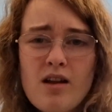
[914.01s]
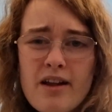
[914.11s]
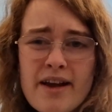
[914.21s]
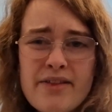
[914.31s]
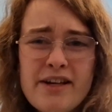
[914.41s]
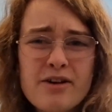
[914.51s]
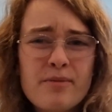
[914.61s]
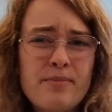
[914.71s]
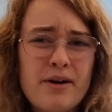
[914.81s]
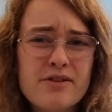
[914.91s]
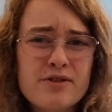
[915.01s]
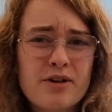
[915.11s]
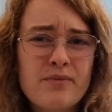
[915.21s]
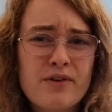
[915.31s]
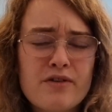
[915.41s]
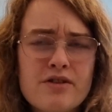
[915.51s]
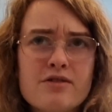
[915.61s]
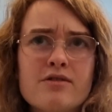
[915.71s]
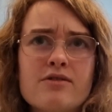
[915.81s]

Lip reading: I think her bust circumference is